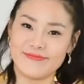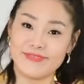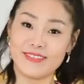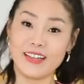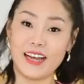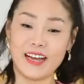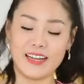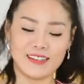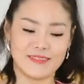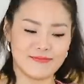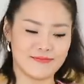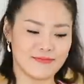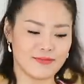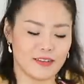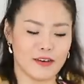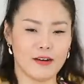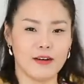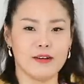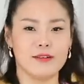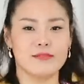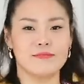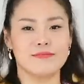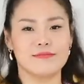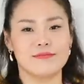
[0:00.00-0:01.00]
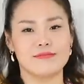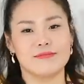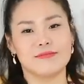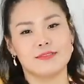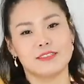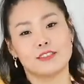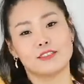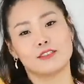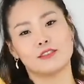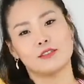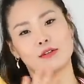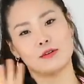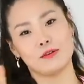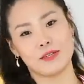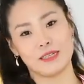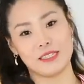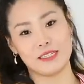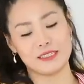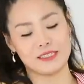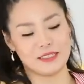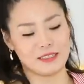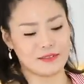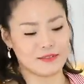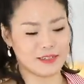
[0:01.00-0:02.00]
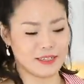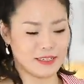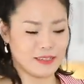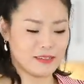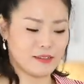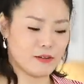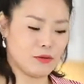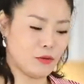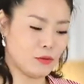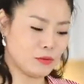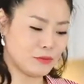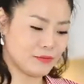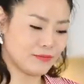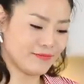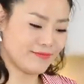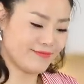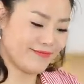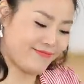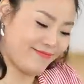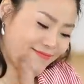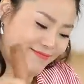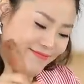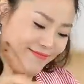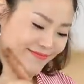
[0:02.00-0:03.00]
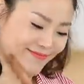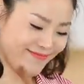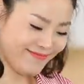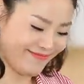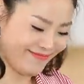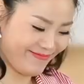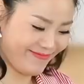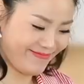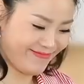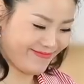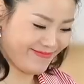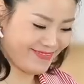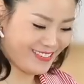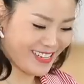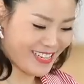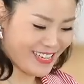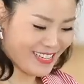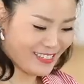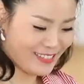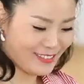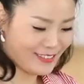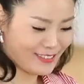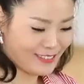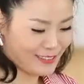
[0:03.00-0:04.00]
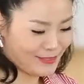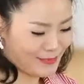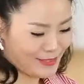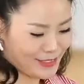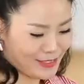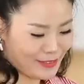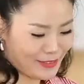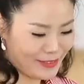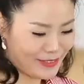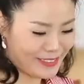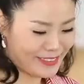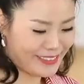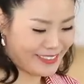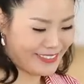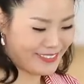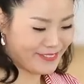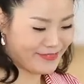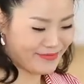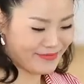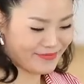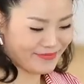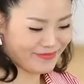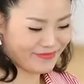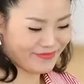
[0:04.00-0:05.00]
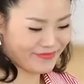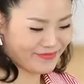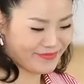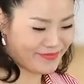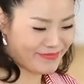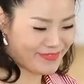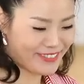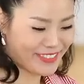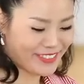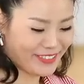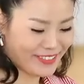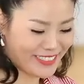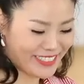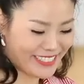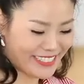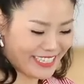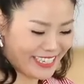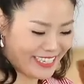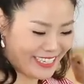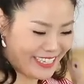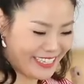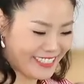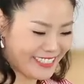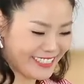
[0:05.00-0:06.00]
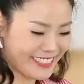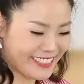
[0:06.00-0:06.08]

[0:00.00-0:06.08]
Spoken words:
Done. Oh, so easy, right? Oh, it's gonna be so good. So excited.